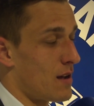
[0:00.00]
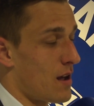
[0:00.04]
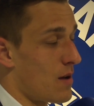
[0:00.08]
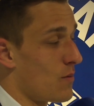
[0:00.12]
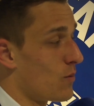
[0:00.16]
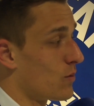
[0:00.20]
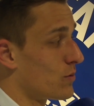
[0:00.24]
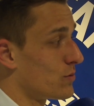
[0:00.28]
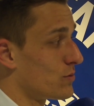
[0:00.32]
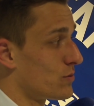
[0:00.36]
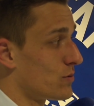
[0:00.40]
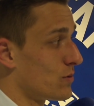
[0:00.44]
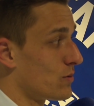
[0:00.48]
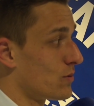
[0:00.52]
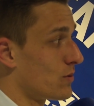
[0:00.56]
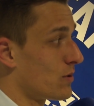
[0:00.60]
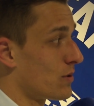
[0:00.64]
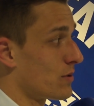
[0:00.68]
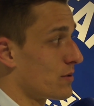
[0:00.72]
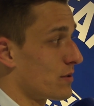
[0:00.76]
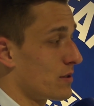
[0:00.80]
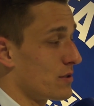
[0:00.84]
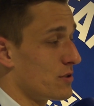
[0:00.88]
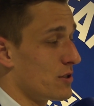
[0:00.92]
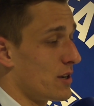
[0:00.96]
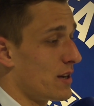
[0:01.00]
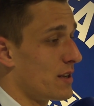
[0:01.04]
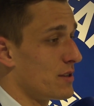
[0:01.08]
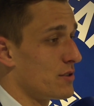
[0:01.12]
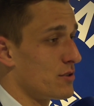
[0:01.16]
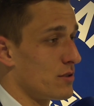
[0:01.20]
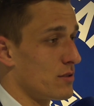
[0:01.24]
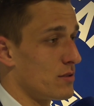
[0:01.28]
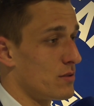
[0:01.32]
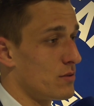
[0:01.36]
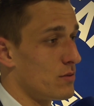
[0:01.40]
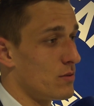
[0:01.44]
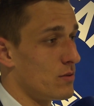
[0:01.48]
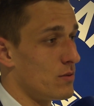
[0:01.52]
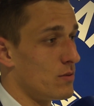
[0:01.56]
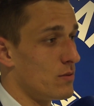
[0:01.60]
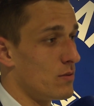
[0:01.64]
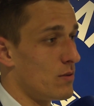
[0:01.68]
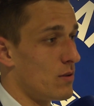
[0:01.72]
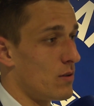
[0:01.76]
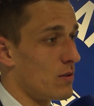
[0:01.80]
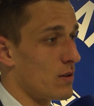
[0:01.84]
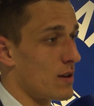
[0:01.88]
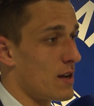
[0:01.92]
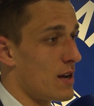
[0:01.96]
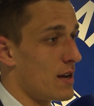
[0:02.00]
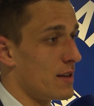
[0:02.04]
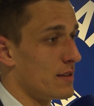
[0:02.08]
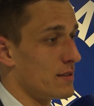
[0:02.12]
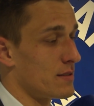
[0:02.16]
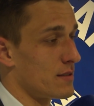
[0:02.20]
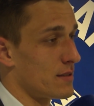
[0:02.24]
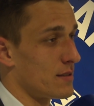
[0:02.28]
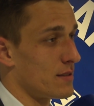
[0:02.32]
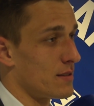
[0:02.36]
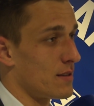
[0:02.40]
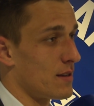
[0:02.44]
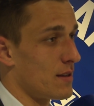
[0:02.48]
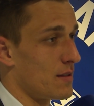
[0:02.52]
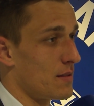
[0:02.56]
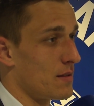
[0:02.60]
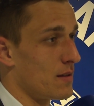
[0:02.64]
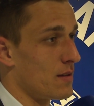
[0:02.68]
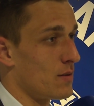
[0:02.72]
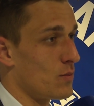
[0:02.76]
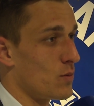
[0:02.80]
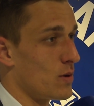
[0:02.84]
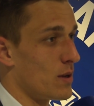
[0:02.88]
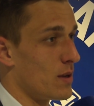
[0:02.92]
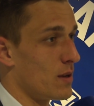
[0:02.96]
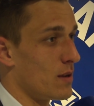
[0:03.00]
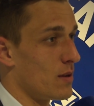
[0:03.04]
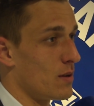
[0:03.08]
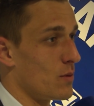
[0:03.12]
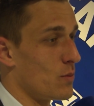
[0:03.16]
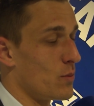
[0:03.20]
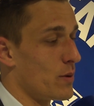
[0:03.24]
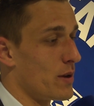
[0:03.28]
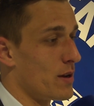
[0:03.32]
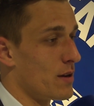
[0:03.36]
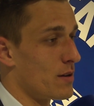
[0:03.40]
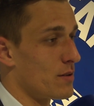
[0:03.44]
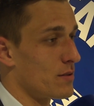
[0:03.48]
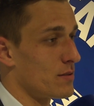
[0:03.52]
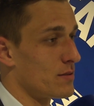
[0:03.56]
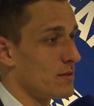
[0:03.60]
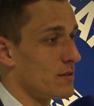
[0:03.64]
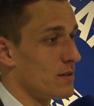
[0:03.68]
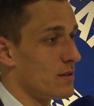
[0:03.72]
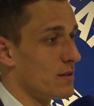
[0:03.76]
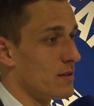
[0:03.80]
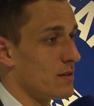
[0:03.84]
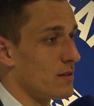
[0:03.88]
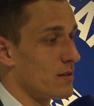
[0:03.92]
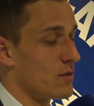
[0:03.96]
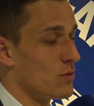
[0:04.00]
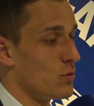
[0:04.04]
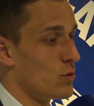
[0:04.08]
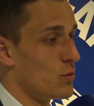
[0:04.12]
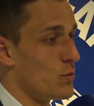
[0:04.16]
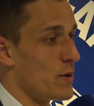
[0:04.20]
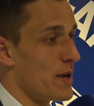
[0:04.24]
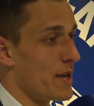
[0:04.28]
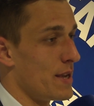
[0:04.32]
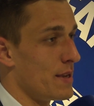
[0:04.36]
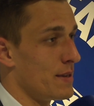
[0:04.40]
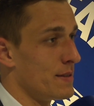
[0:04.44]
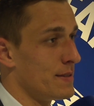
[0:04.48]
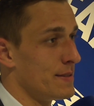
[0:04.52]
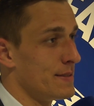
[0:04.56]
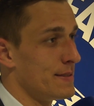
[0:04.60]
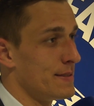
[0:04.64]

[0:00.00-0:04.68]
I want to congratulations to all guys, and I think we are on the good way.